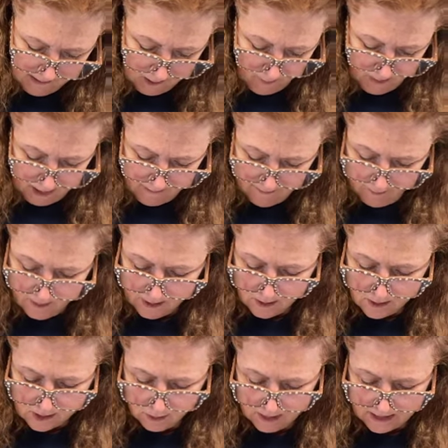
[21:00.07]
a little bit of a
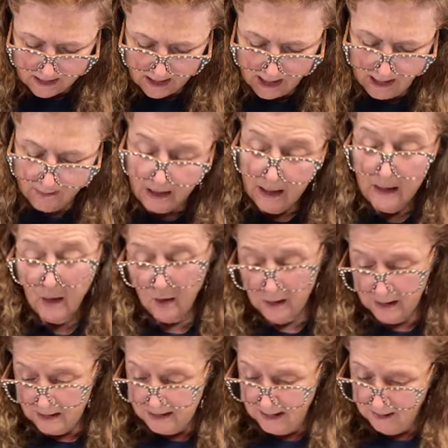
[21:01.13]
bittersweet time
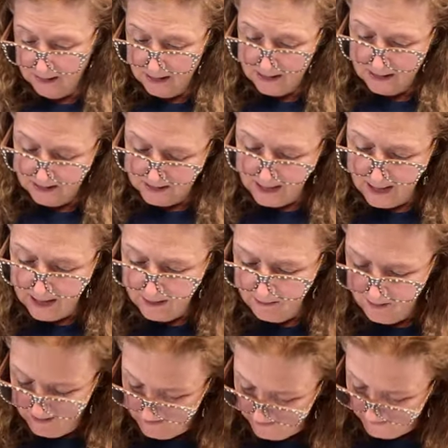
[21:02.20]
on a day like today.